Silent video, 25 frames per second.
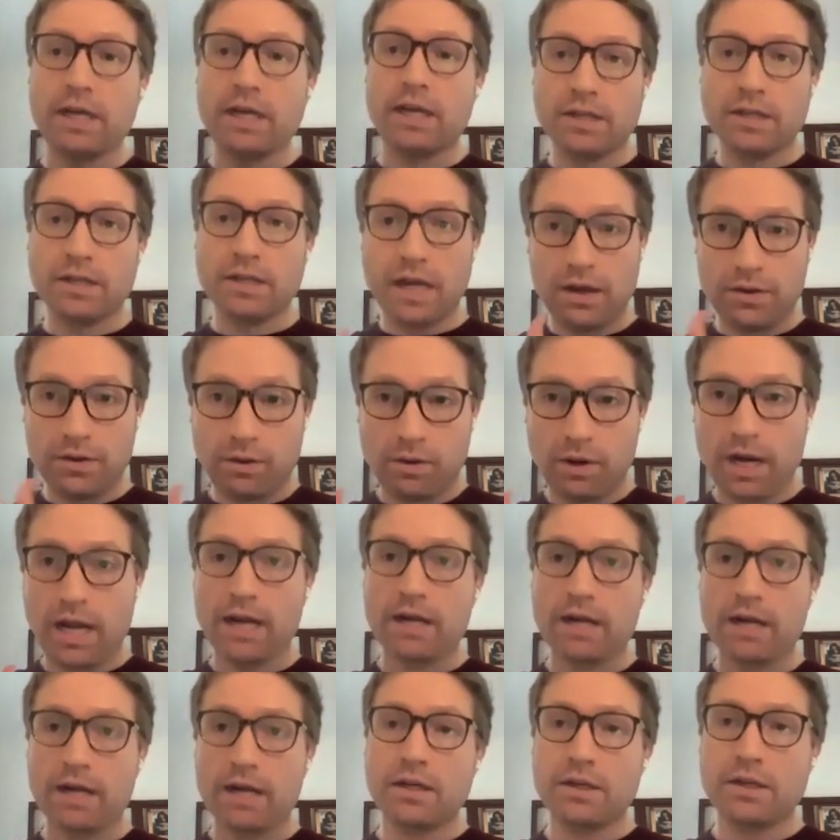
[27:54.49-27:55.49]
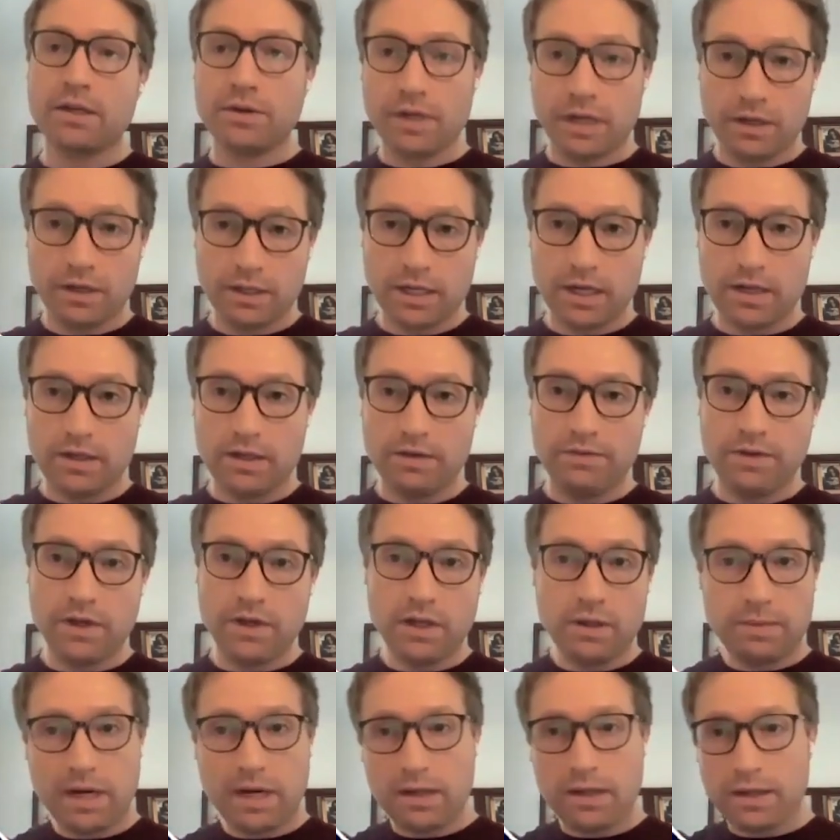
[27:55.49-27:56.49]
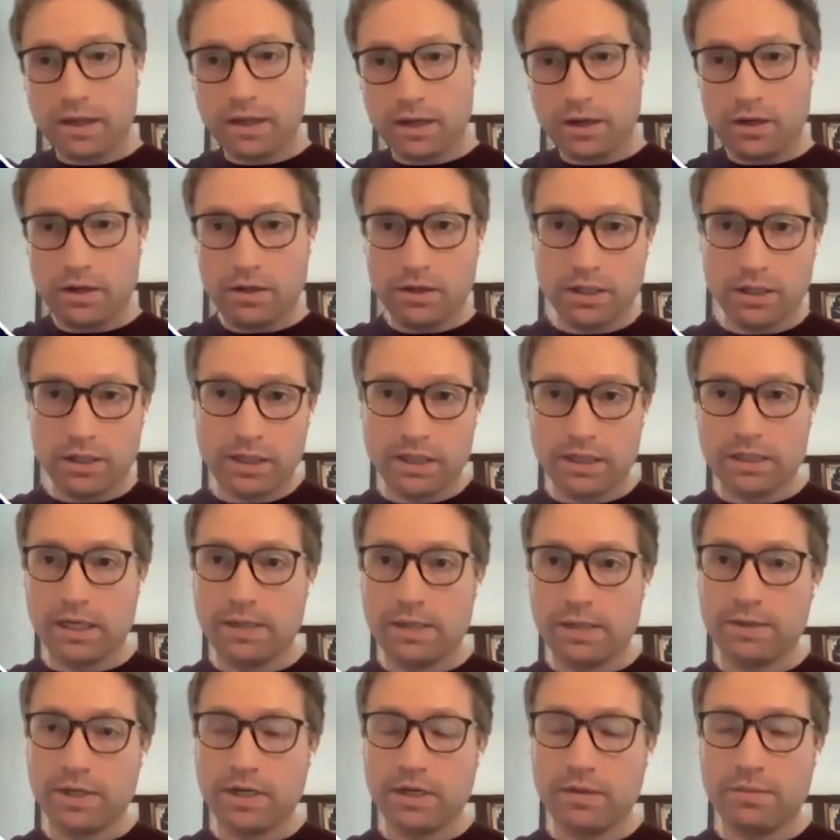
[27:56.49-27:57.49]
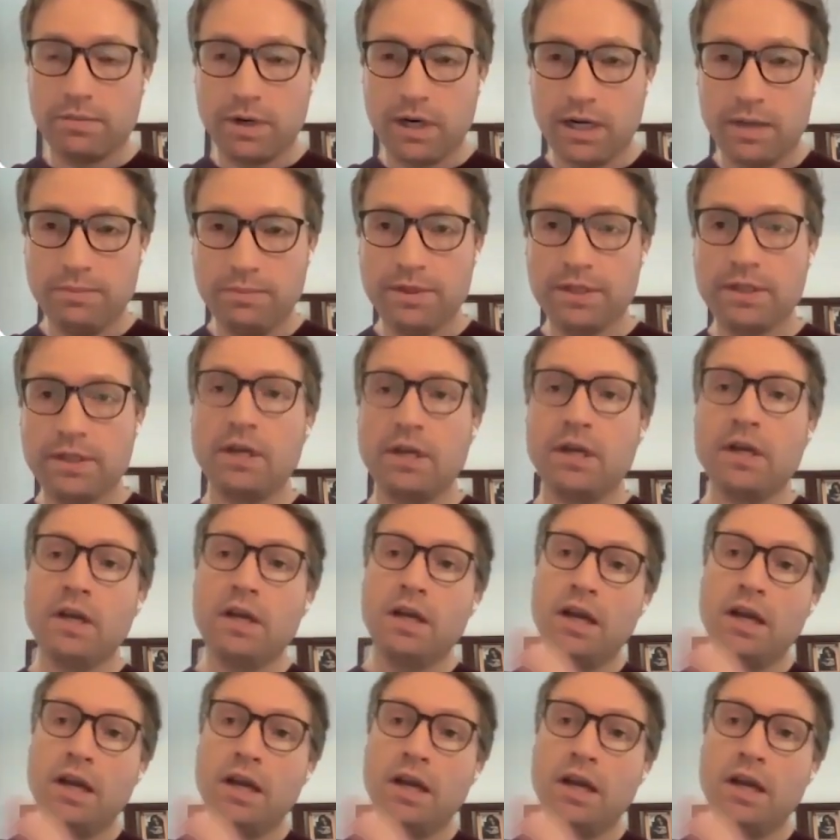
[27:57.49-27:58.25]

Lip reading: Here's how they're reacting to it. Here's how they feel about it. They all got the same set of prompts.